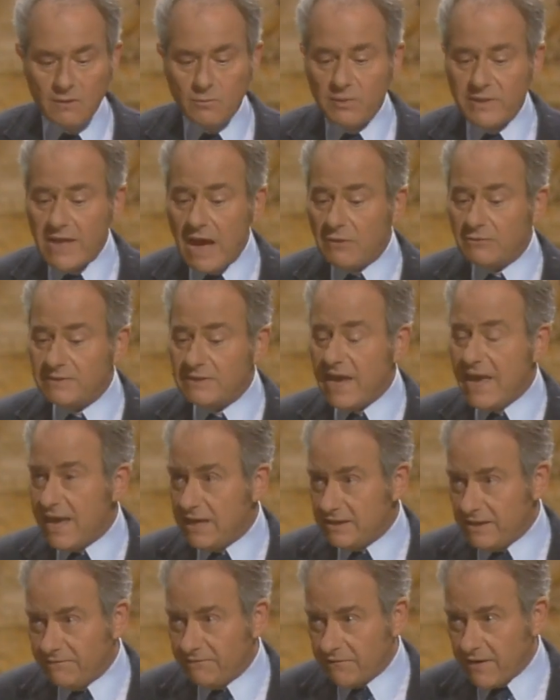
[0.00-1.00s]
without
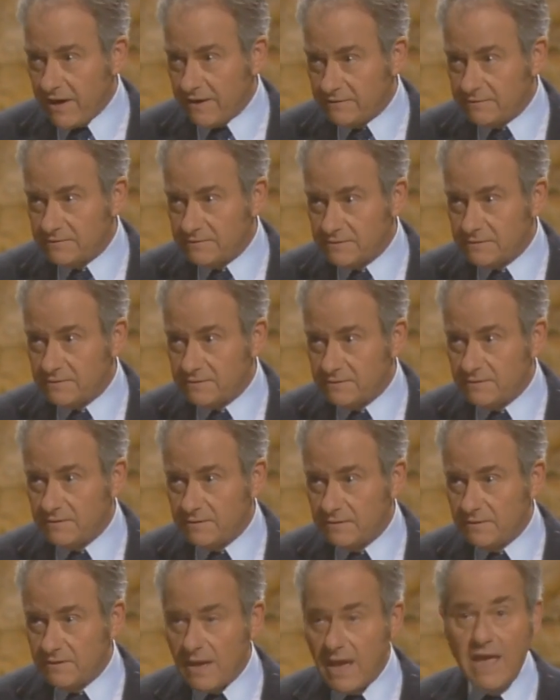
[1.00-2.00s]
any friends
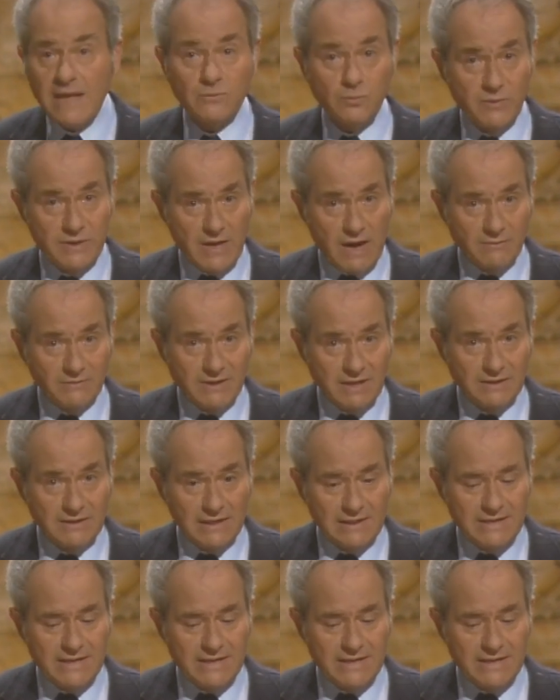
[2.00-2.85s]
and without any